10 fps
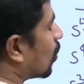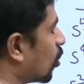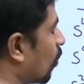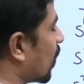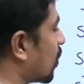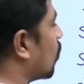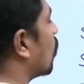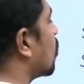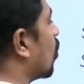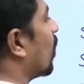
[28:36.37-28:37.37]
0 minus
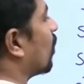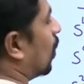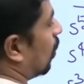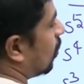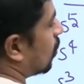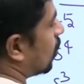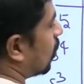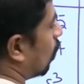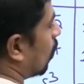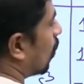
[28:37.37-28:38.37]
0, 0 by 1 is 0.